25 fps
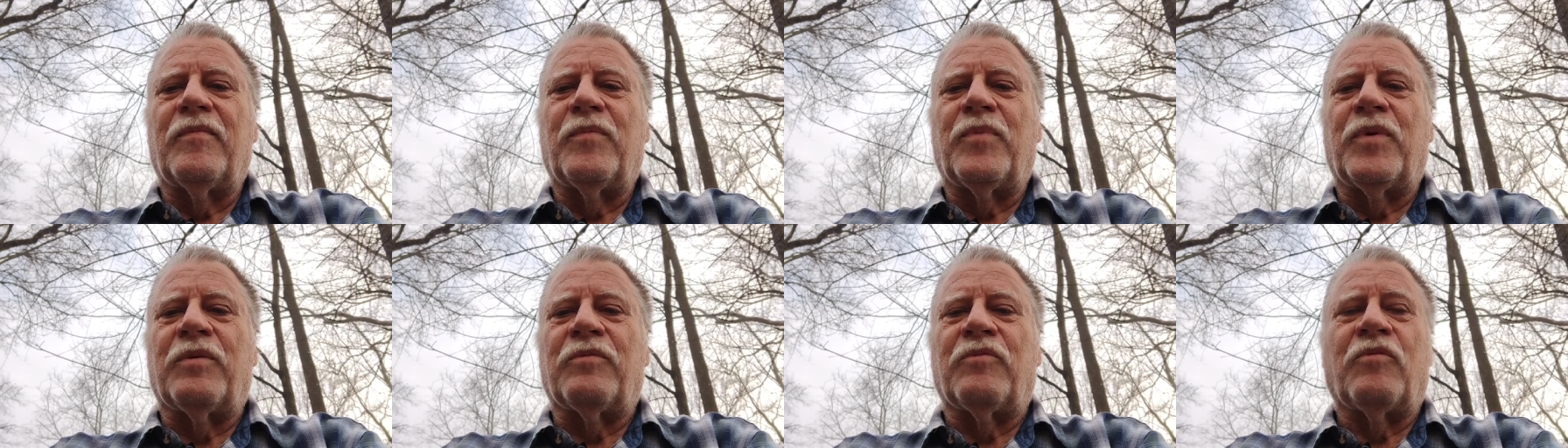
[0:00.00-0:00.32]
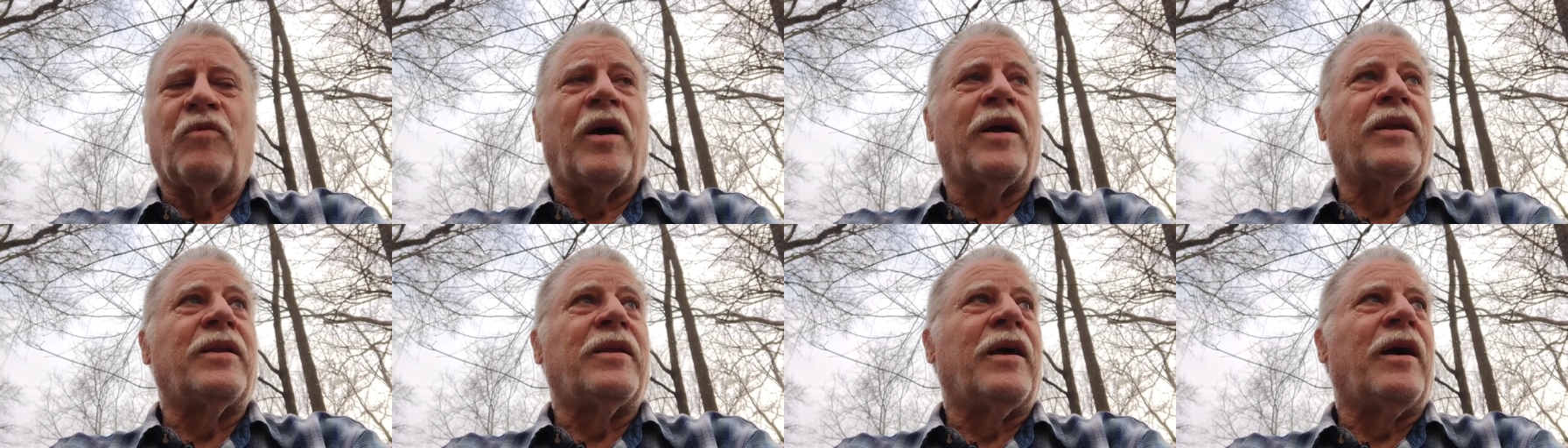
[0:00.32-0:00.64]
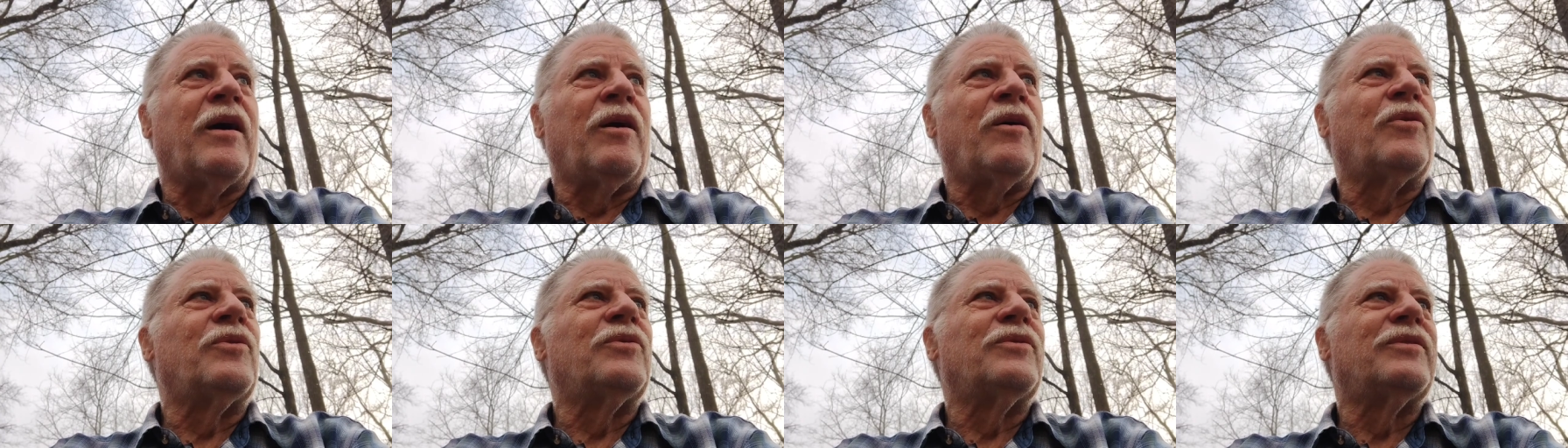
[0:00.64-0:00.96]
but right
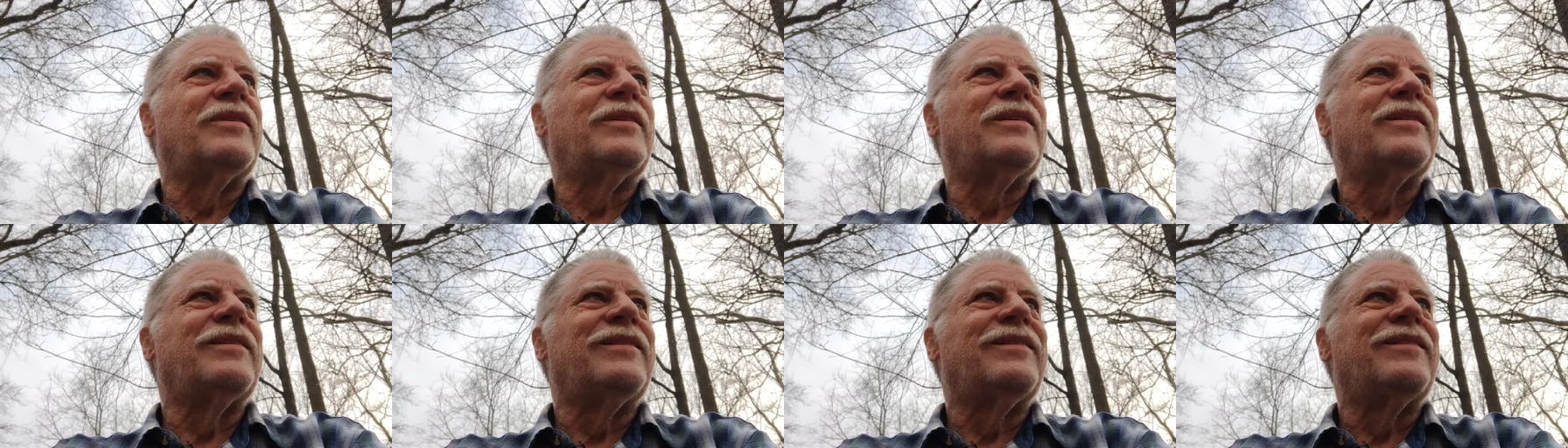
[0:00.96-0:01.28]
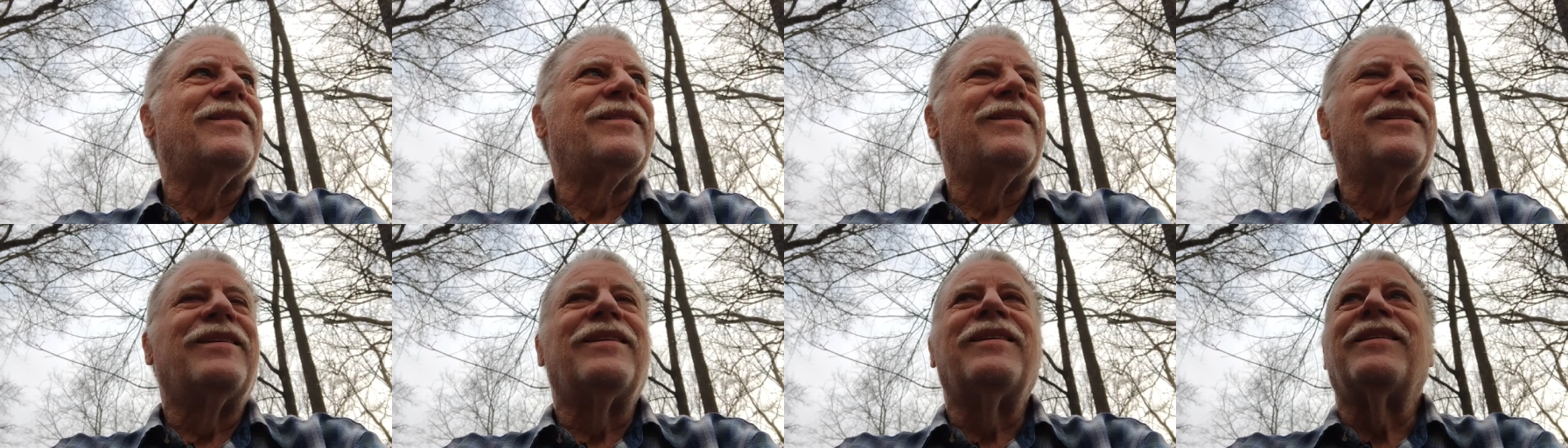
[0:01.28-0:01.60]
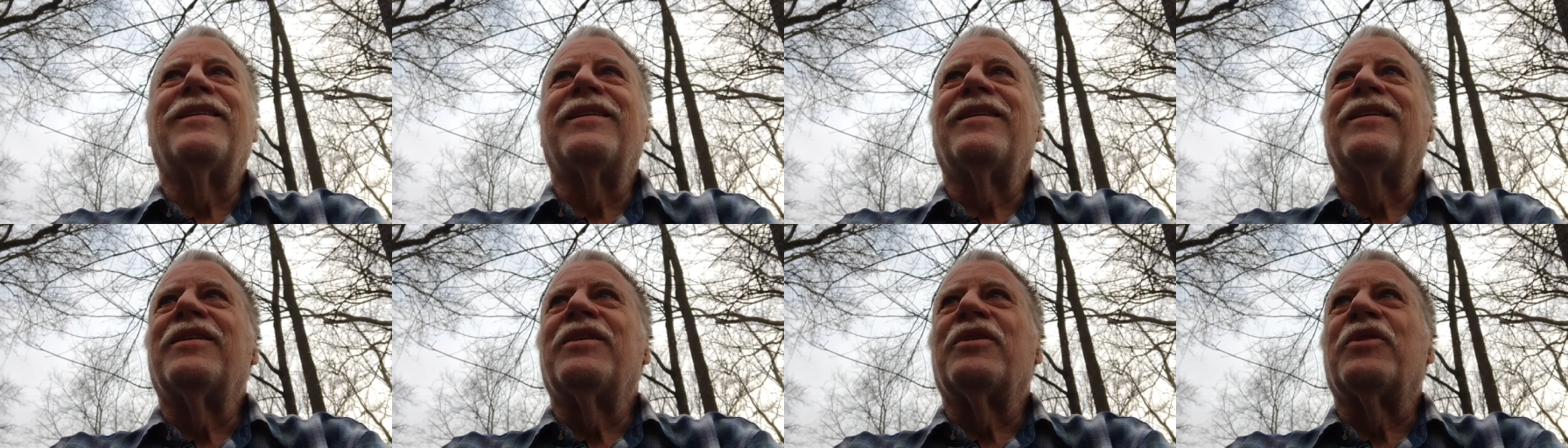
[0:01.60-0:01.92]
now
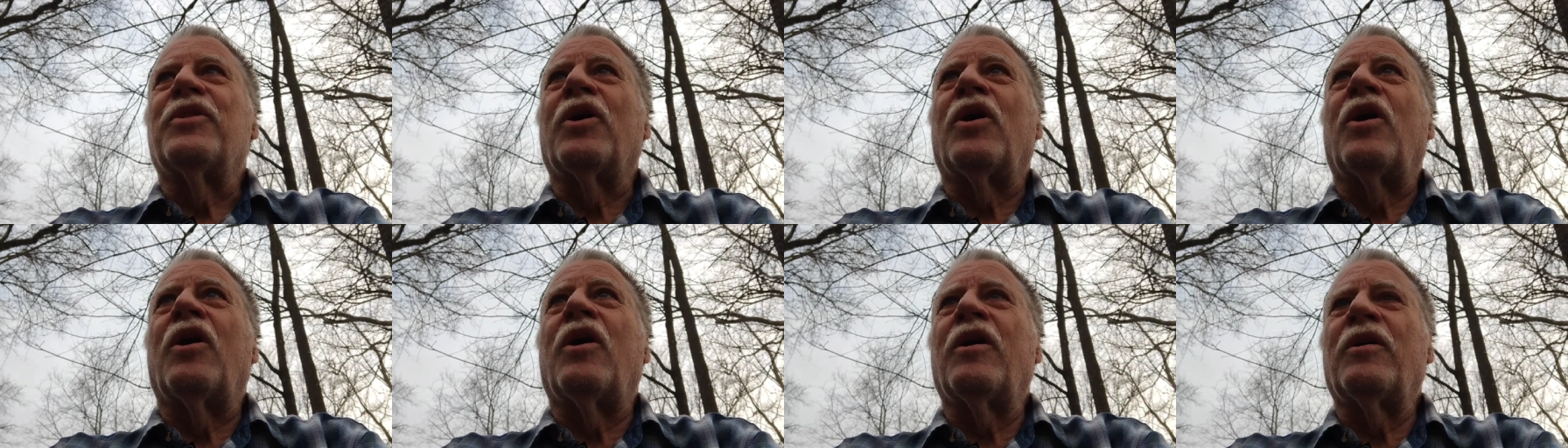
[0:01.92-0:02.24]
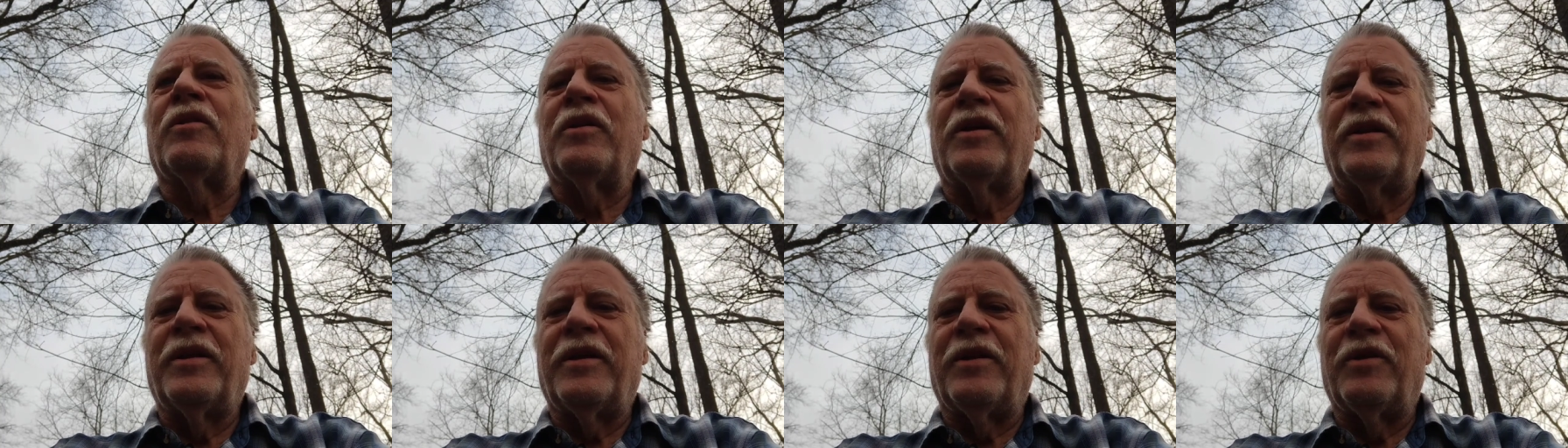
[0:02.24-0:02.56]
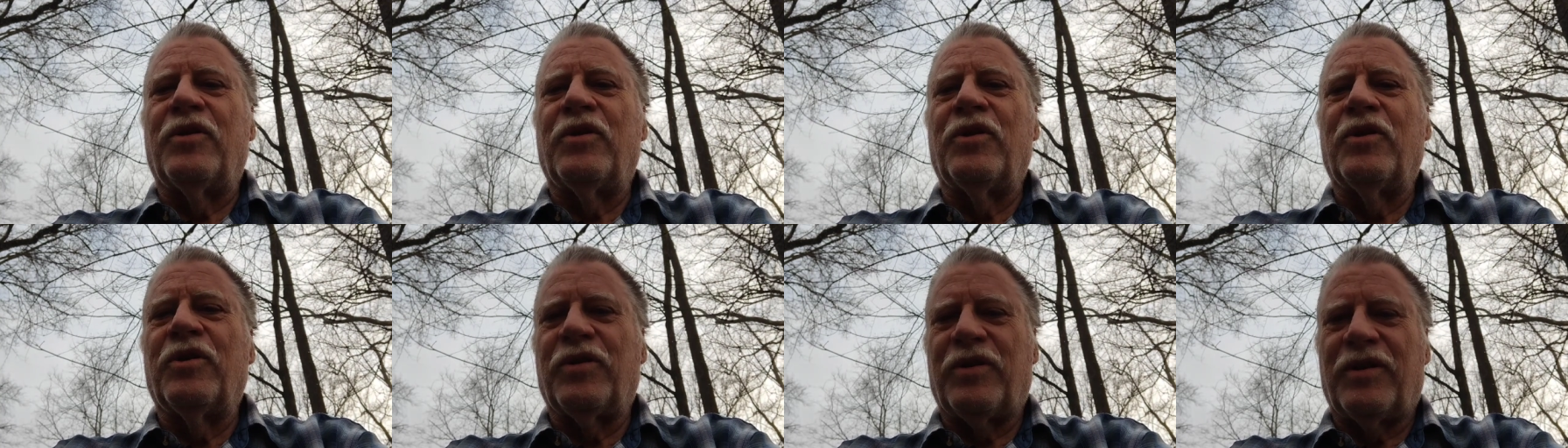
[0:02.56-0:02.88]
the harlot
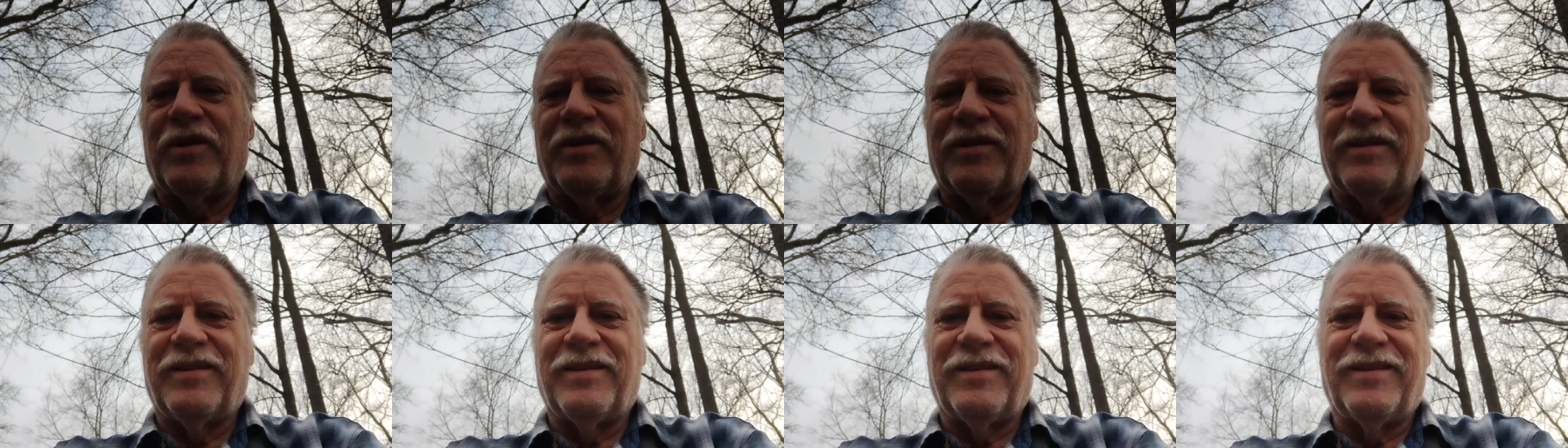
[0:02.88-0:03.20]
and her